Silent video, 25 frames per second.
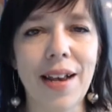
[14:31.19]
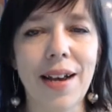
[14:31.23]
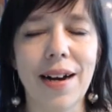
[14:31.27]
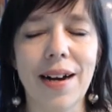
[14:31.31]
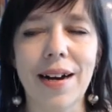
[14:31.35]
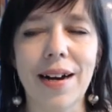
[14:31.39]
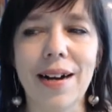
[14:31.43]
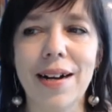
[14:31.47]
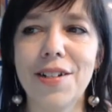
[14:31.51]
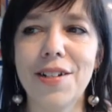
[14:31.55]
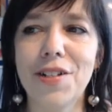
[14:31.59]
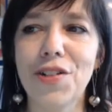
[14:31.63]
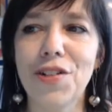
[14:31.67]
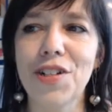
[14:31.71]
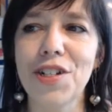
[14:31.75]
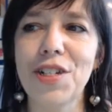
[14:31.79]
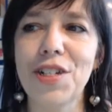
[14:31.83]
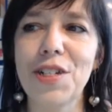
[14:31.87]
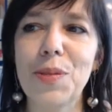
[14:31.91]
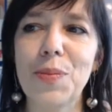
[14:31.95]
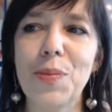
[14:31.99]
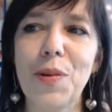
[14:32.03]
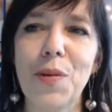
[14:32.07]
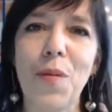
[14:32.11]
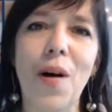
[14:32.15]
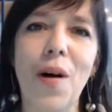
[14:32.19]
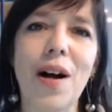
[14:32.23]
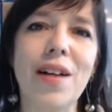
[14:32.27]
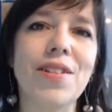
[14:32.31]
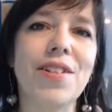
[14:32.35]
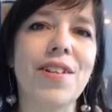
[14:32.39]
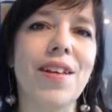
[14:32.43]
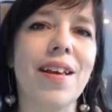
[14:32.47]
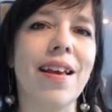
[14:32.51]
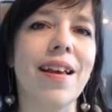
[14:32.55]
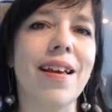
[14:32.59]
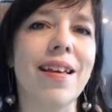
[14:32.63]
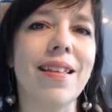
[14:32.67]
Uh, Trisha's been
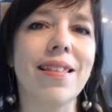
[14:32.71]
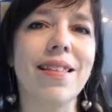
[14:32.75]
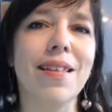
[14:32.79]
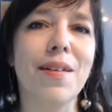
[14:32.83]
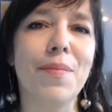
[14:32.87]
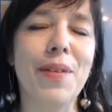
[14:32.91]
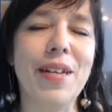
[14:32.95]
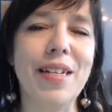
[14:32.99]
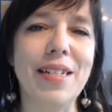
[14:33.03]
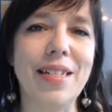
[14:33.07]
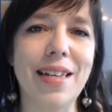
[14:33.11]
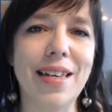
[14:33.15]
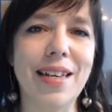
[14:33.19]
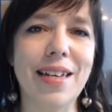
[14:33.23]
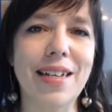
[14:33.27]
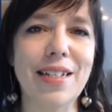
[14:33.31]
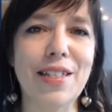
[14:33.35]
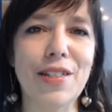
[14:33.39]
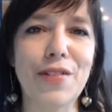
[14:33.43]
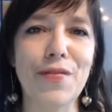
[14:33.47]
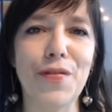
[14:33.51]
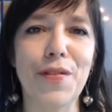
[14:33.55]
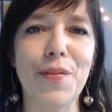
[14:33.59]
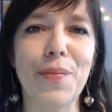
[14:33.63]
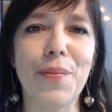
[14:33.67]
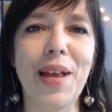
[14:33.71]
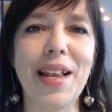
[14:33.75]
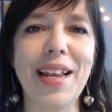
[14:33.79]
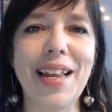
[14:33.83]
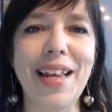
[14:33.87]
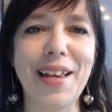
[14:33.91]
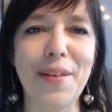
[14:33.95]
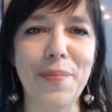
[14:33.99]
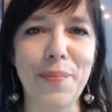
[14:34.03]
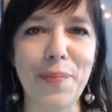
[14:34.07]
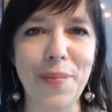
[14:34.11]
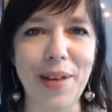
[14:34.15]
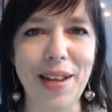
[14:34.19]
watching the BTS for
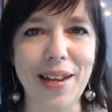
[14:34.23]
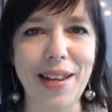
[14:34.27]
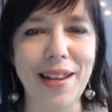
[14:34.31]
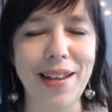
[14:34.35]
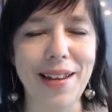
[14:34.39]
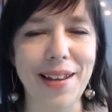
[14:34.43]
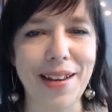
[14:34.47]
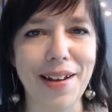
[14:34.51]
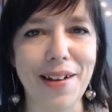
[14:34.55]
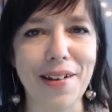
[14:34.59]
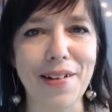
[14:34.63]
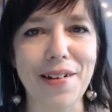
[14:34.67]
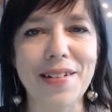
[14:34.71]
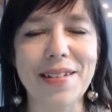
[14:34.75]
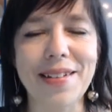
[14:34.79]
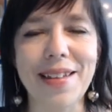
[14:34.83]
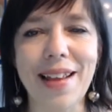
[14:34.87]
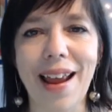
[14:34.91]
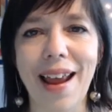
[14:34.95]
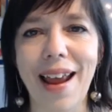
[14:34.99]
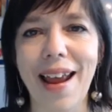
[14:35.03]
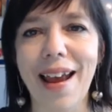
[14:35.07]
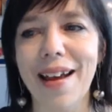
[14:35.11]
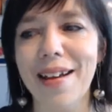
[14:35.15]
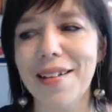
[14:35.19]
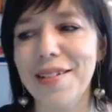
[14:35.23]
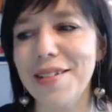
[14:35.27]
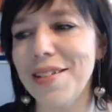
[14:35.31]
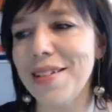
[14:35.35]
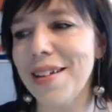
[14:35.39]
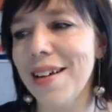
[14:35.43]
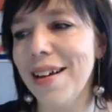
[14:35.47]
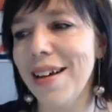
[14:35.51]
many, many years, and